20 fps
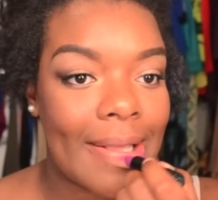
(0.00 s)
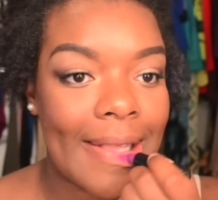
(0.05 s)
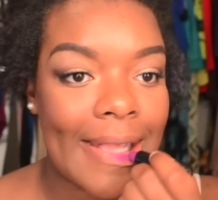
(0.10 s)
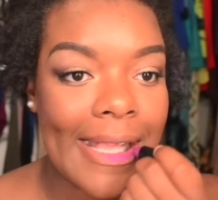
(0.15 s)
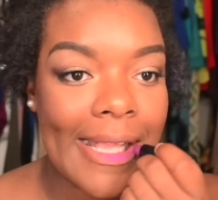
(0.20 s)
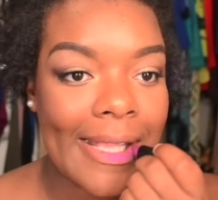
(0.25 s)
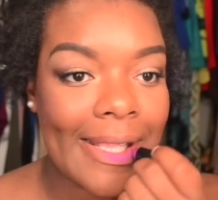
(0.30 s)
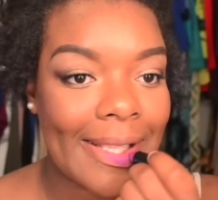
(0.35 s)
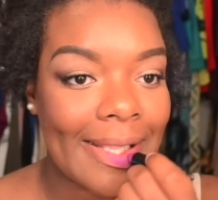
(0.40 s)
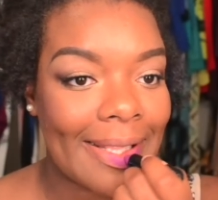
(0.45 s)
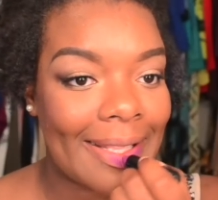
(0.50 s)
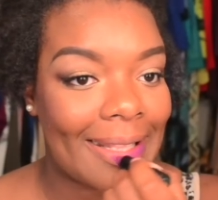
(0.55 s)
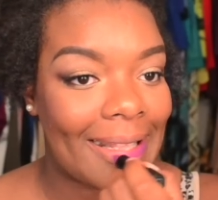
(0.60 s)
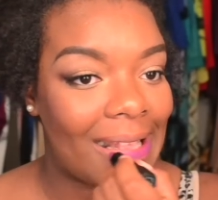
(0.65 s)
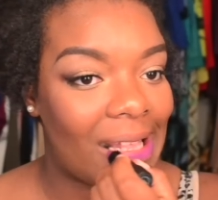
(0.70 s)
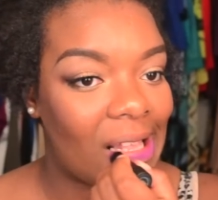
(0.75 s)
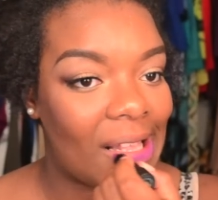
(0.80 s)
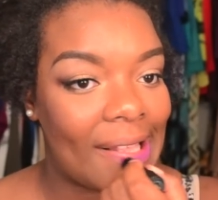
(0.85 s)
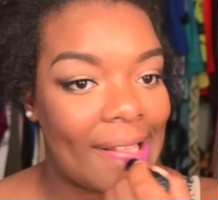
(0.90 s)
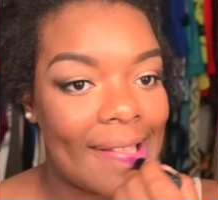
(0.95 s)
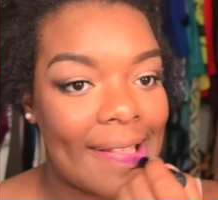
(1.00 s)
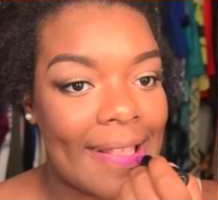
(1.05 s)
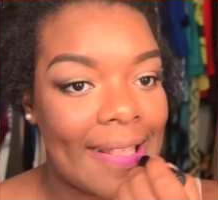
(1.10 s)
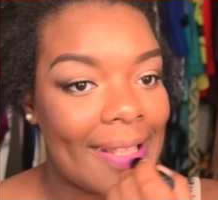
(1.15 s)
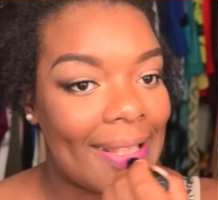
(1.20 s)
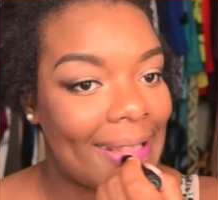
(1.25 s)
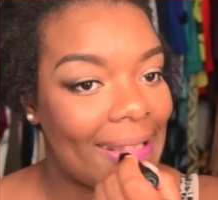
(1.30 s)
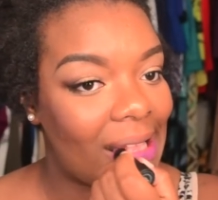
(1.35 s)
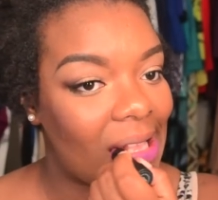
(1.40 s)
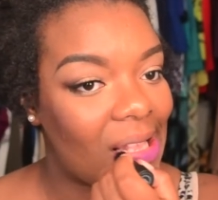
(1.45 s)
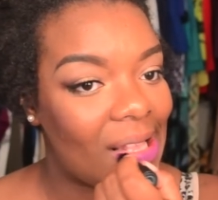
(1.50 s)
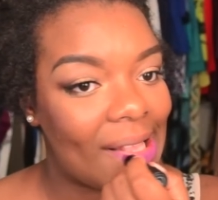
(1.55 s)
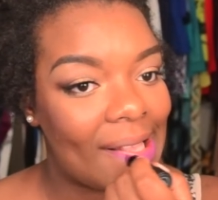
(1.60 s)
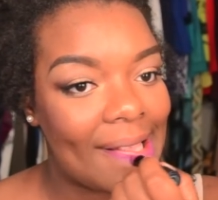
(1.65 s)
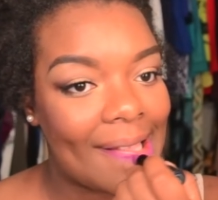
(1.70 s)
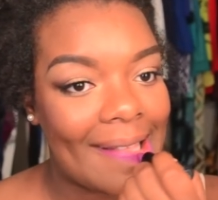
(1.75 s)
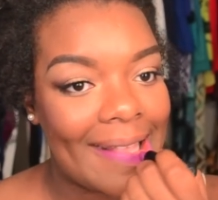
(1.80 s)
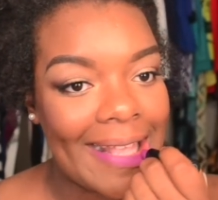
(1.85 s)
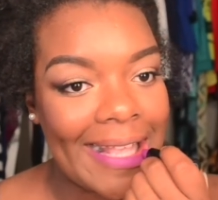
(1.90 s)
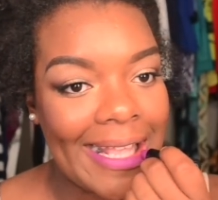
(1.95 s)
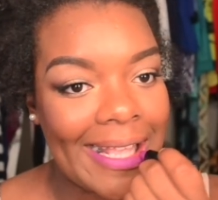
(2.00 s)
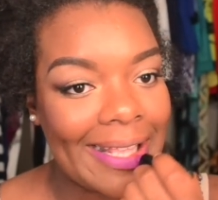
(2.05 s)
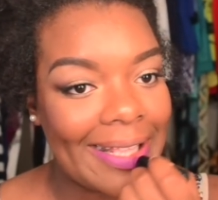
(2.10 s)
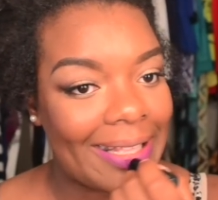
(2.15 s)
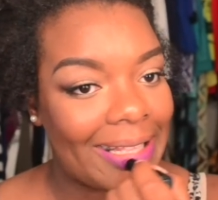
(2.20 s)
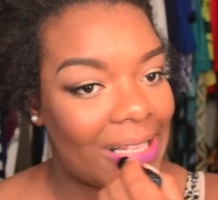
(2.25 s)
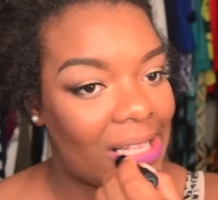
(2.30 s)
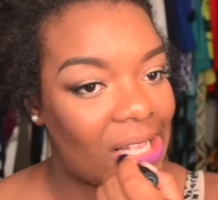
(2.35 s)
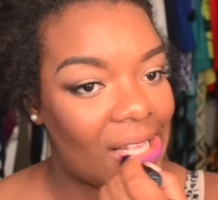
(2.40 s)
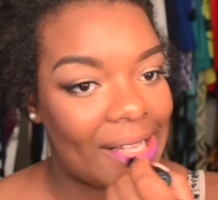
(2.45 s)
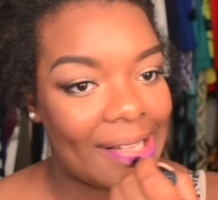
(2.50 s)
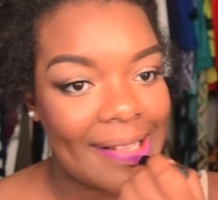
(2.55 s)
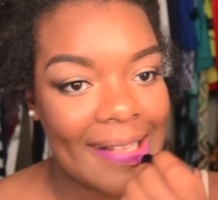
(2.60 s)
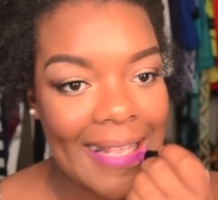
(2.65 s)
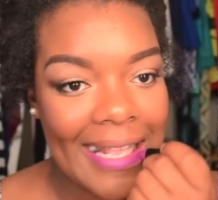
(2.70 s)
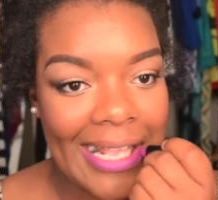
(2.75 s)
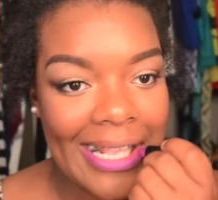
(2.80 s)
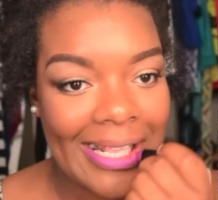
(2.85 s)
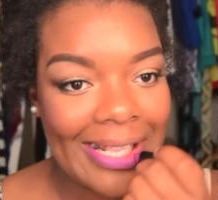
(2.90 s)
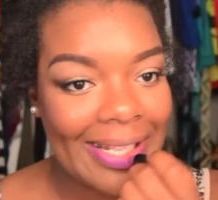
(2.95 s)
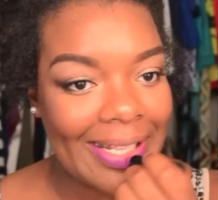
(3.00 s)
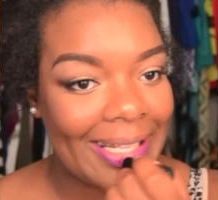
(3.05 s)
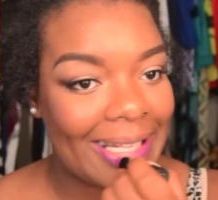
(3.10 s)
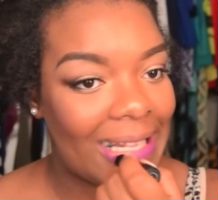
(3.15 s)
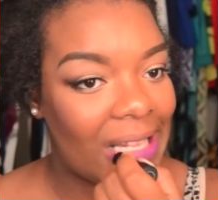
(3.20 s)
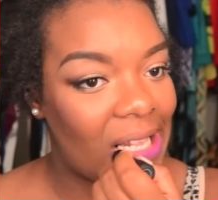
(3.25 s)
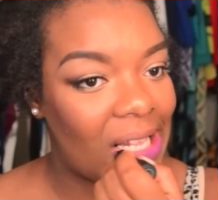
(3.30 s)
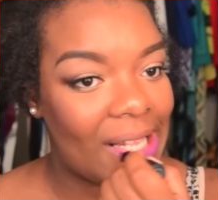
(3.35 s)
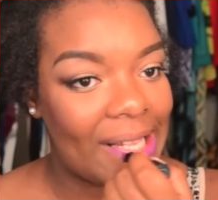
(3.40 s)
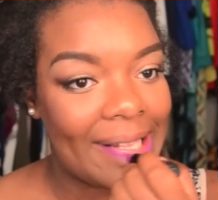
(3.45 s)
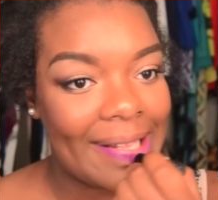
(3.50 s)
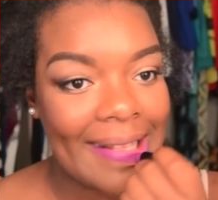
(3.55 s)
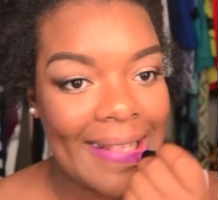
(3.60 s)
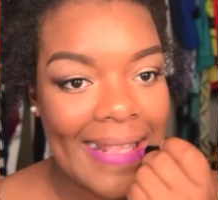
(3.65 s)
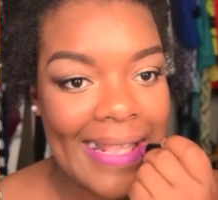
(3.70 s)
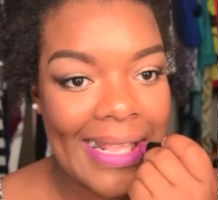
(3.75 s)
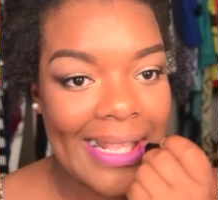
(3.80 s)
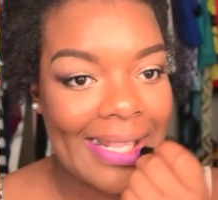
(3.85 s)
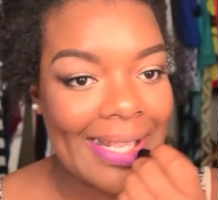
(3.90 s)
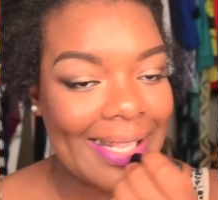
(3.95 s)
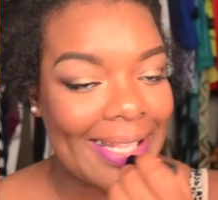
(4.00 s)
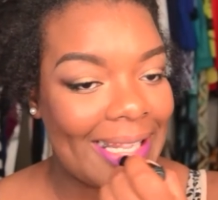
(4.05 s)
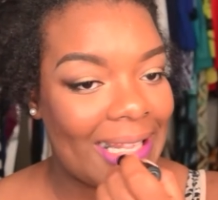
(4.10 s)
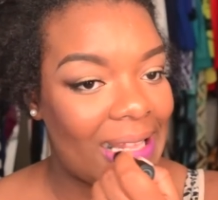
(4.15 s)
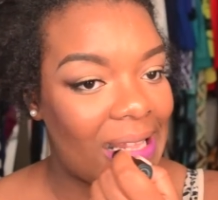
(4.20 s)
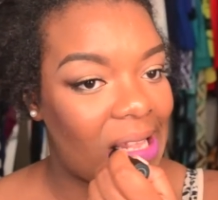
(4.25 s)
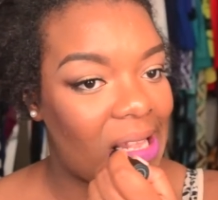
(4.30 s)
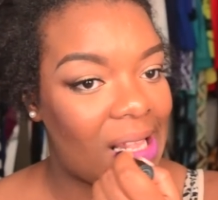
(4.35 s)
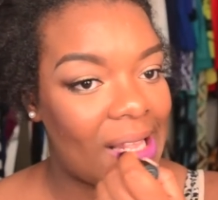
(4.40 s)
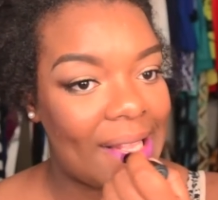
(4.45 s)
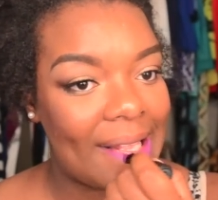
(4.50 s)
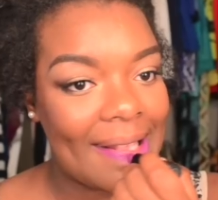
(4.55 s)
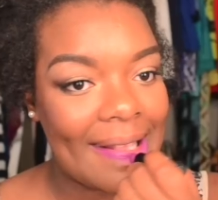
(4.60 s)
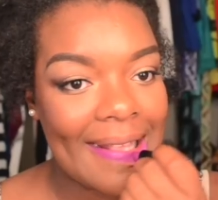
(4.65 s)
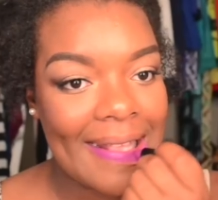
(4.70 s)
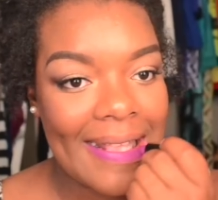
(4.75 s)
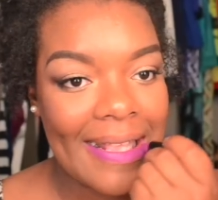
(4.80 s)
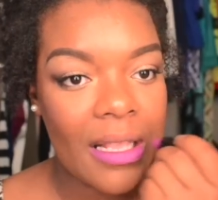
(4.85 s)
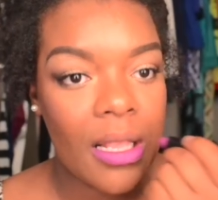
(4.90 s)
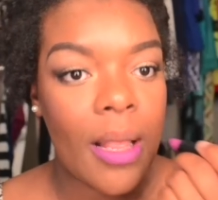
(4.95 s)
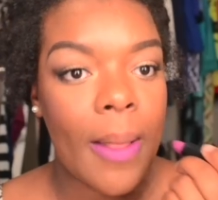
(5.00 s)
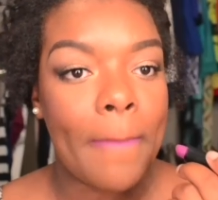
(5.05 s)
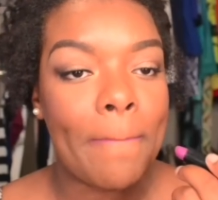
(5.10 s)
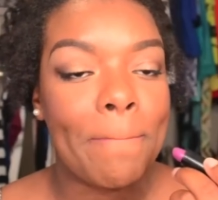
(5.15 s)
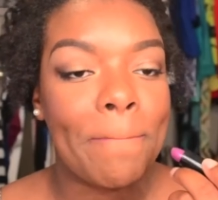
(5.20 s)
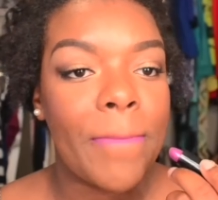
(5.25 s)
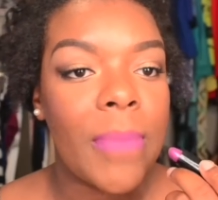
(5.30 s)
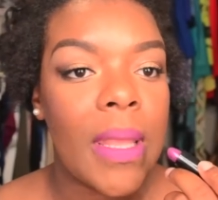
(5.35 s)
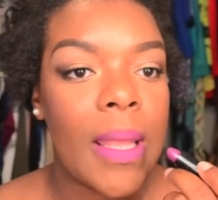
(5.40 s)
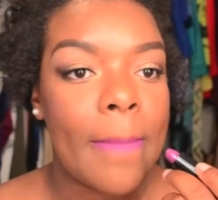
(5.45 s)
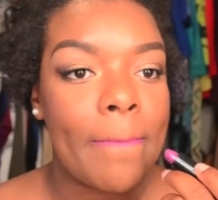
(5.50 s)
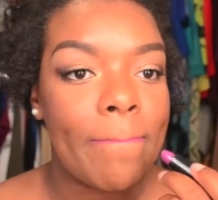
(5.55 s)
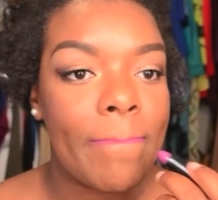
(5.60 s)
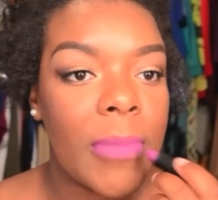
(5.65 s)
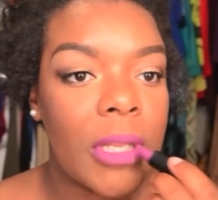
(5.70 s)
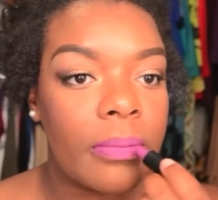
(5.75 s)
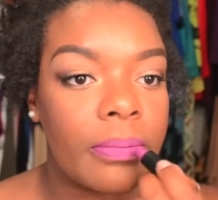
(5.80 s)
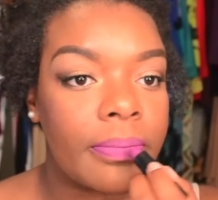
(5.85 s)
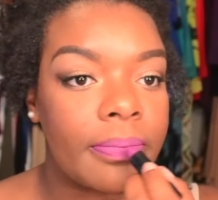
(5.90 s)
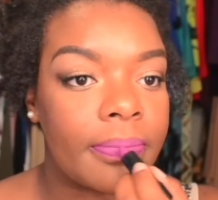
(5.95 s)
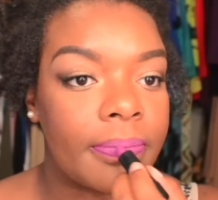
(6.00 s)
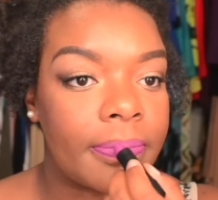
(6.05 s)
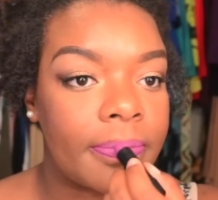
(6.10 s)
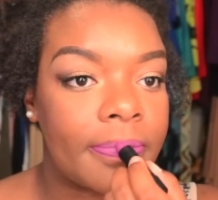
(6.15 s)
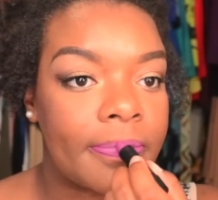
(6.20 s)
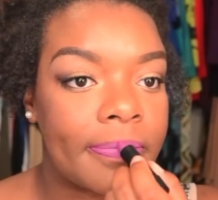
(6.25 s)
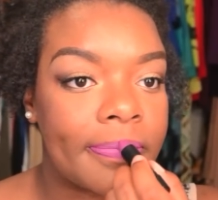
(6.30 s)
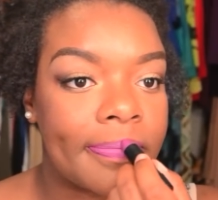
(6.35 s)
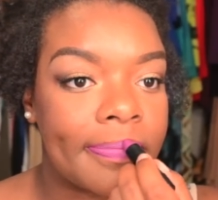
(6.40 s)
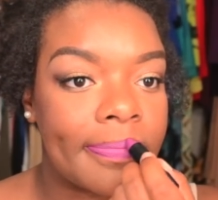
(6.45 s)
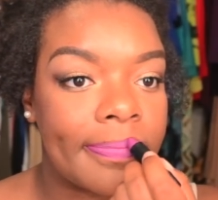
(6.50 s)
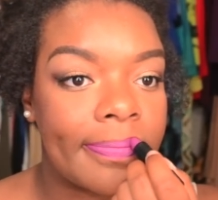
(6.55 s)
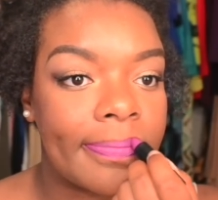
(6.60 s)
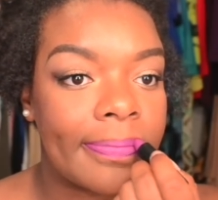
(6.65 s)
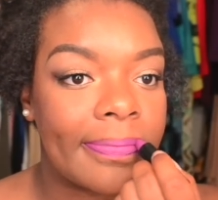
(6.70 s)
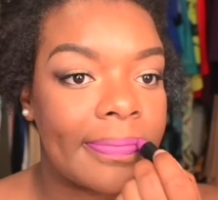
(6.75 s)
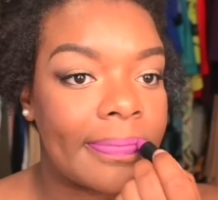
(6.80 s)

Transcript: Nothing is said.